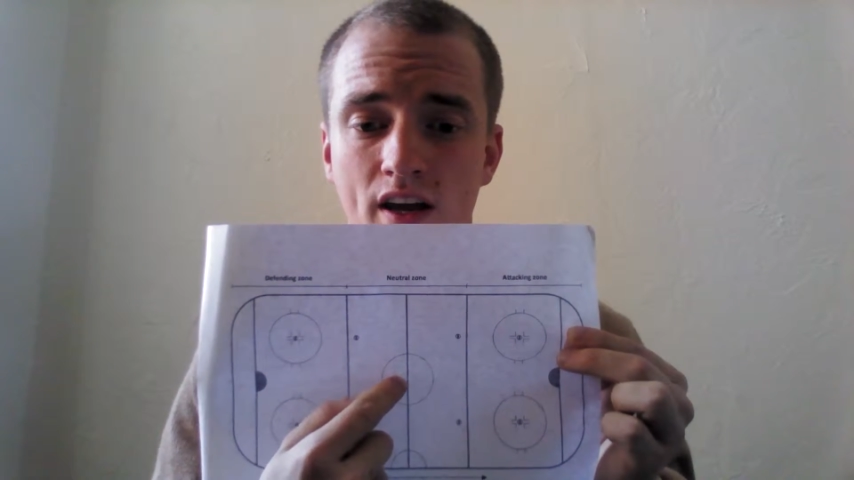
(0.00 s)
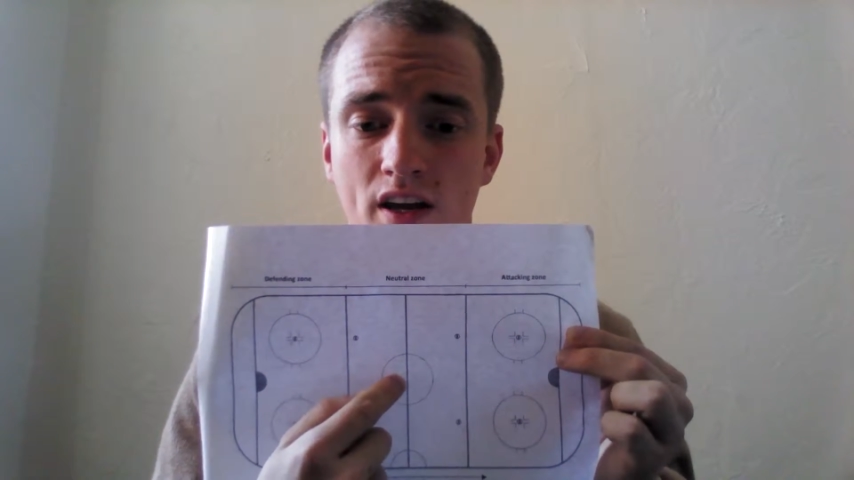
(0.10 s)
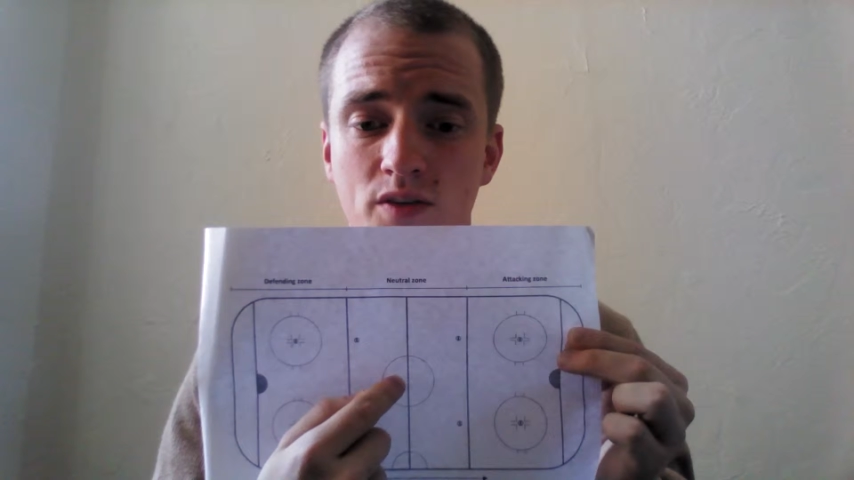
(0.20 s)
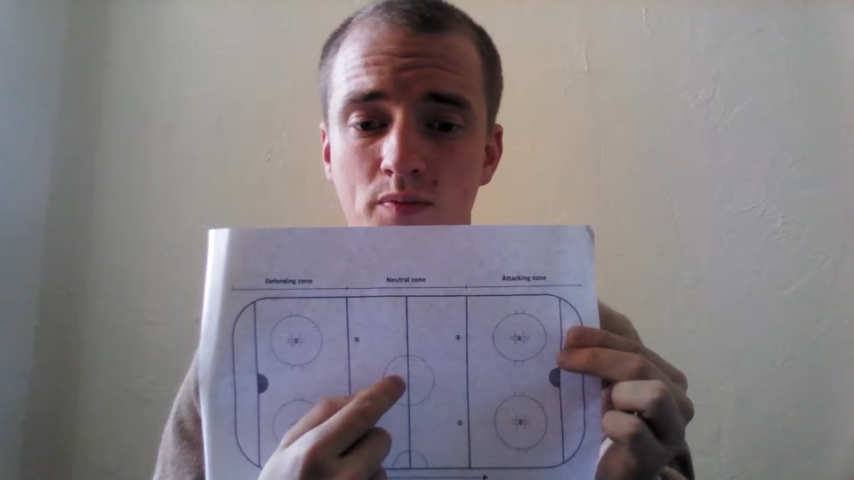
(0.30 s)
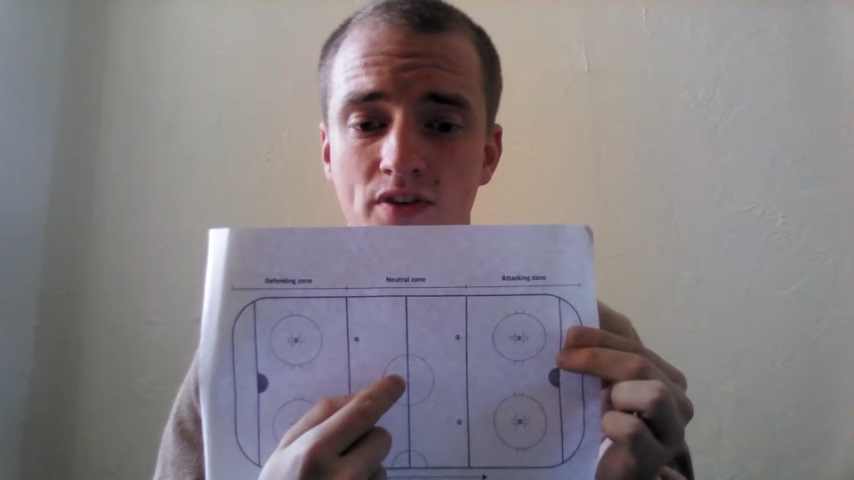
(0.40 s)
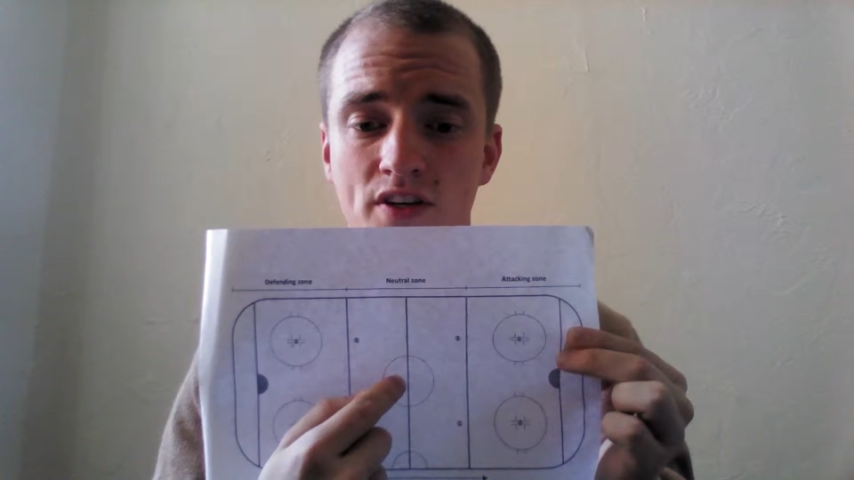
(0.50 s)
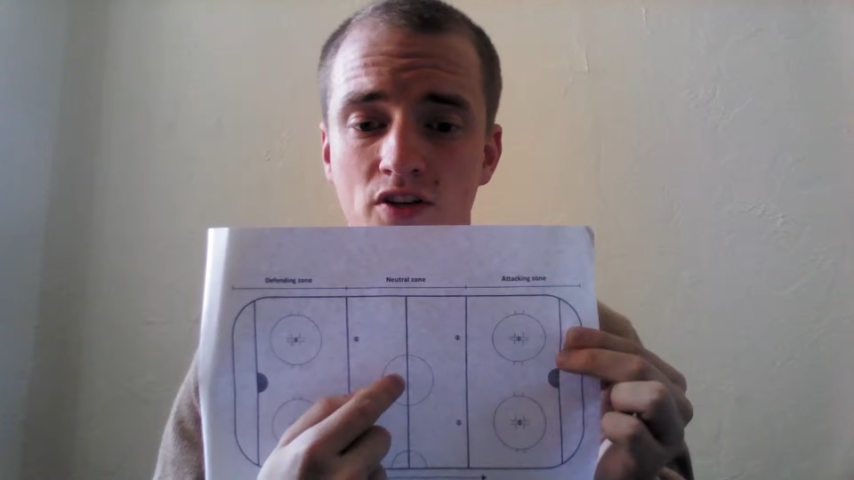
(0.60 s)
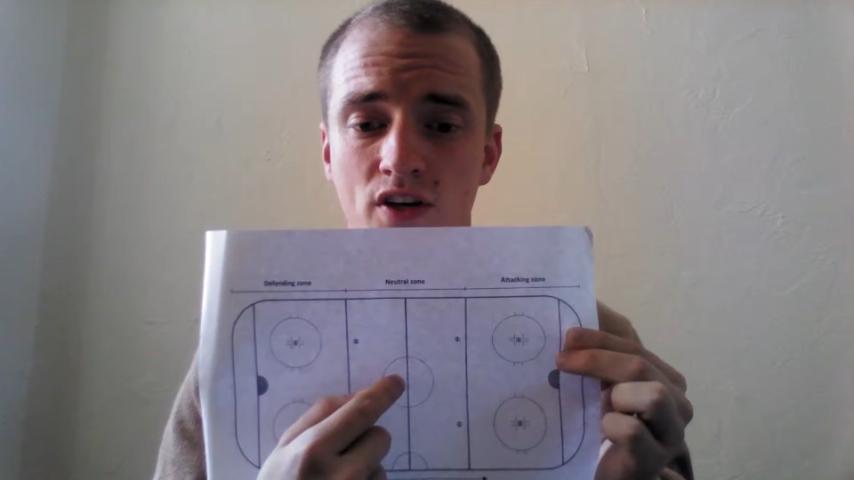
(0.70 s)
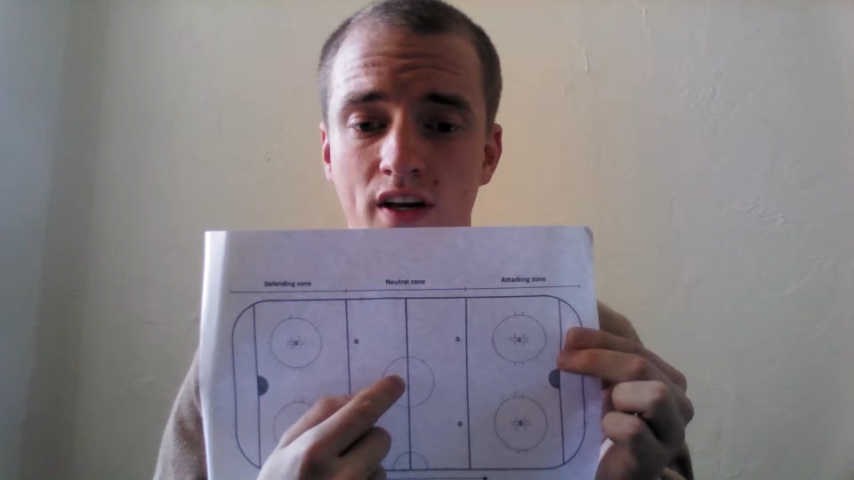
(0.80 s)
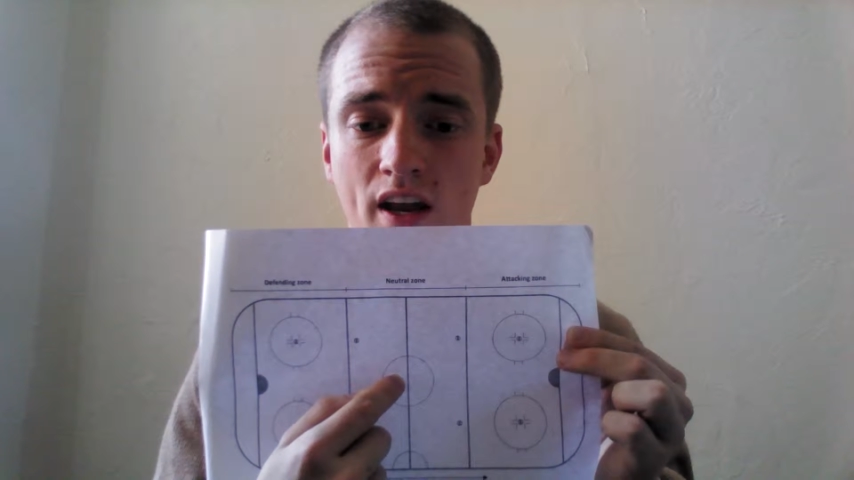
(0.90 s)
His
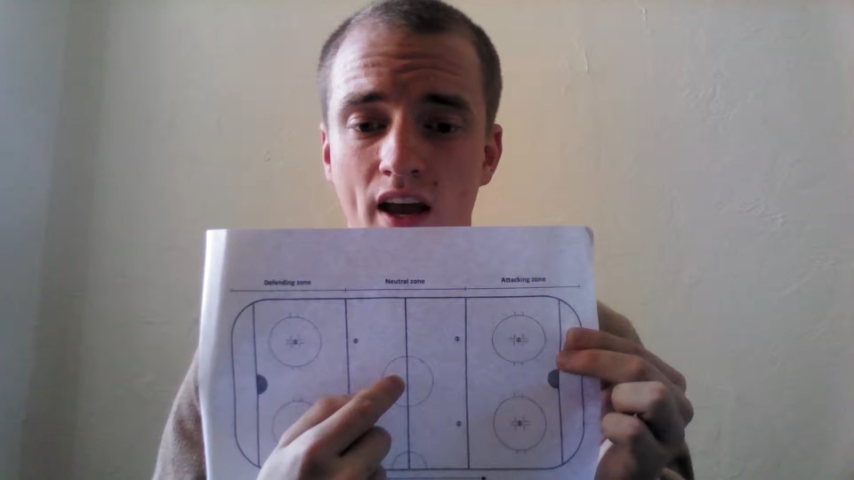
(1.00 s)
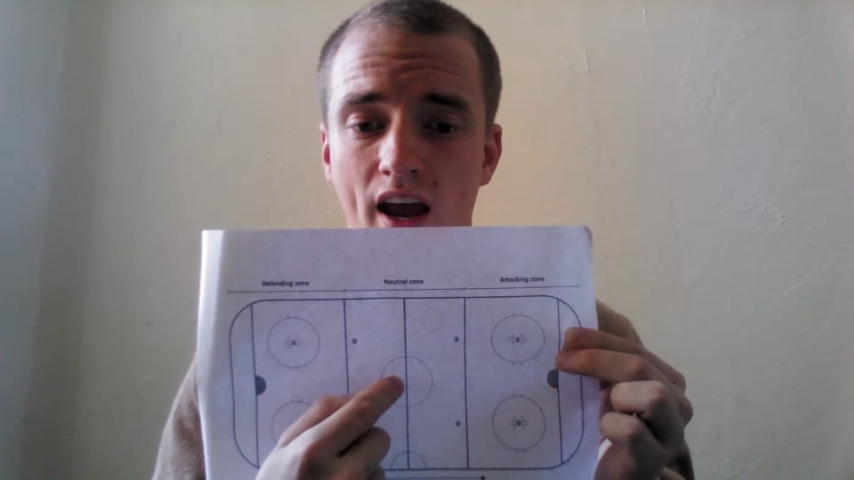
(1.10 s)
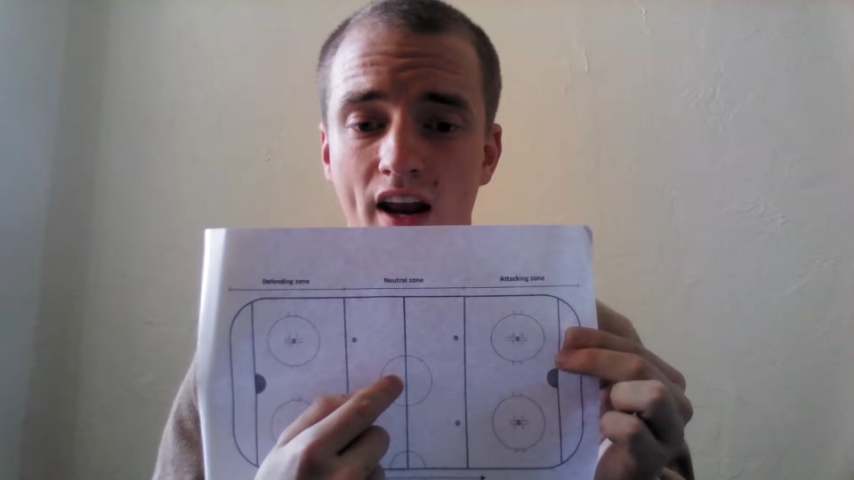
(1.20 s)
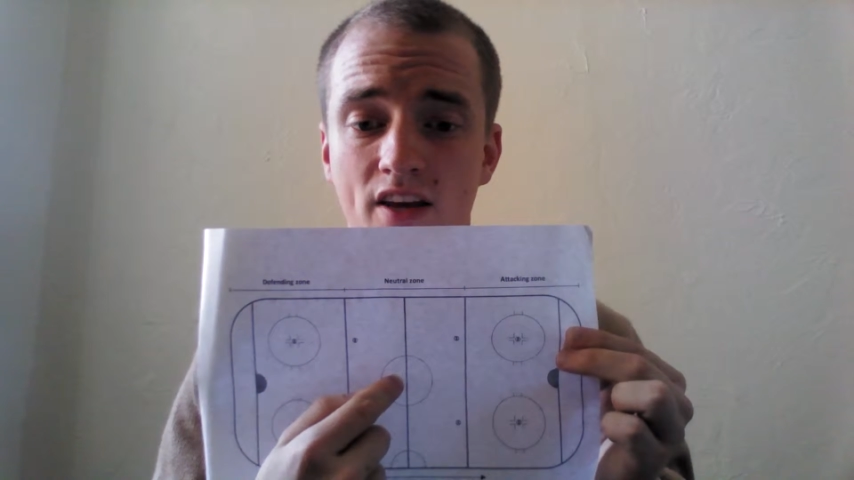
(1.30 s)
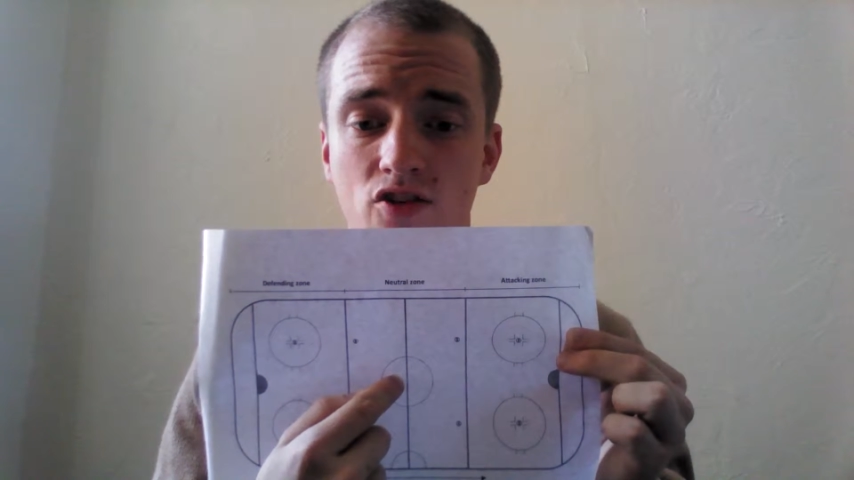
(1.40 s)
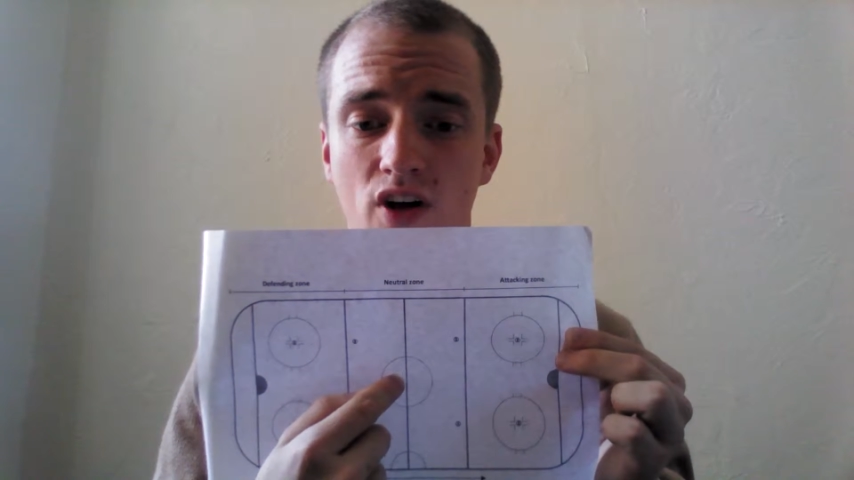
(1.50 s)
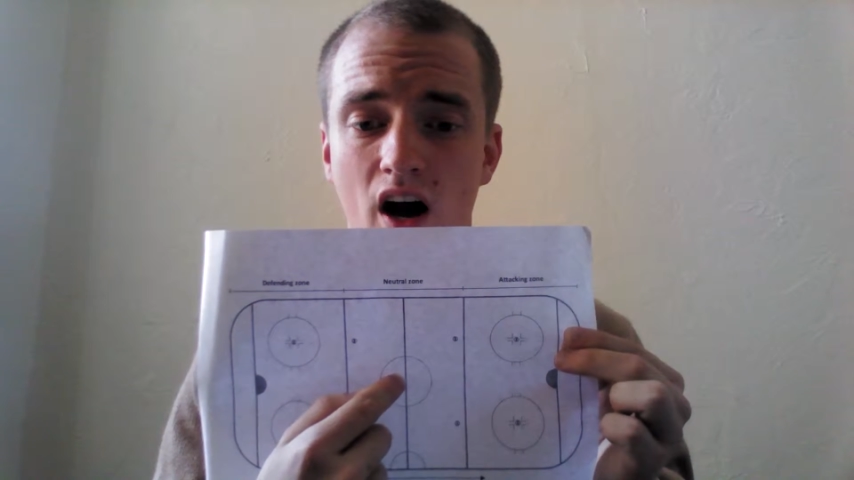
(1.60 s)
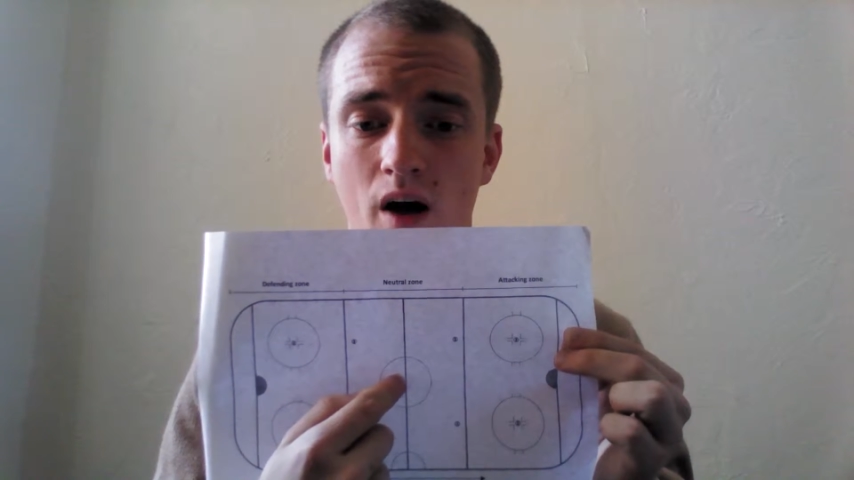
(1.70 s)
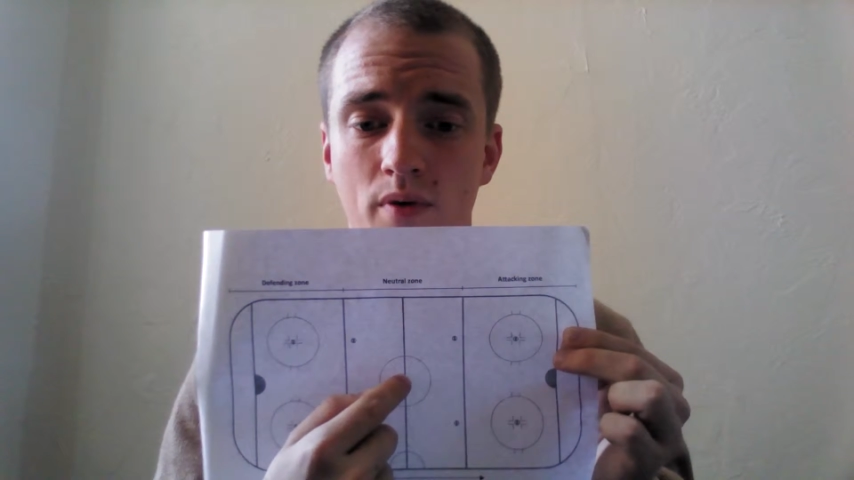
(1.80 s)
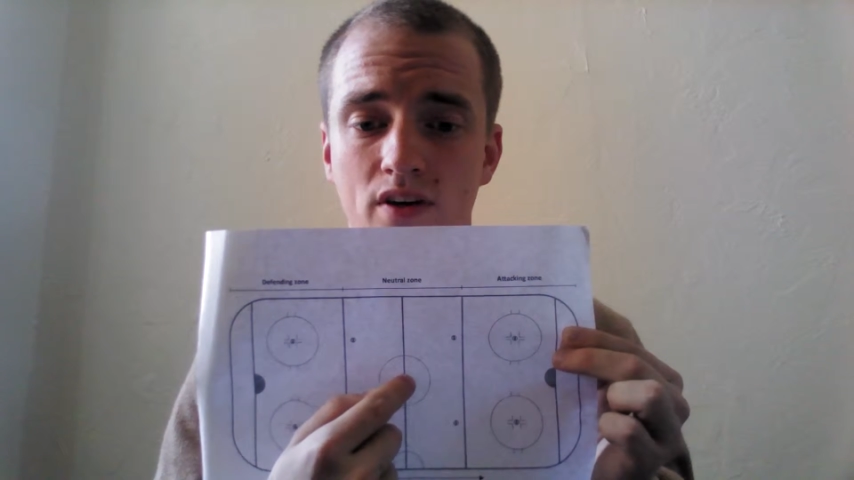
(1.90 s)
position and his
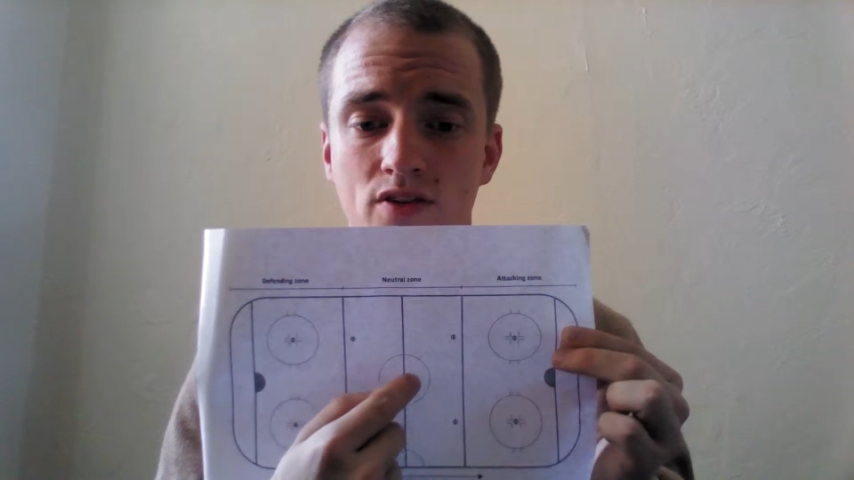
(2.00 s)
job is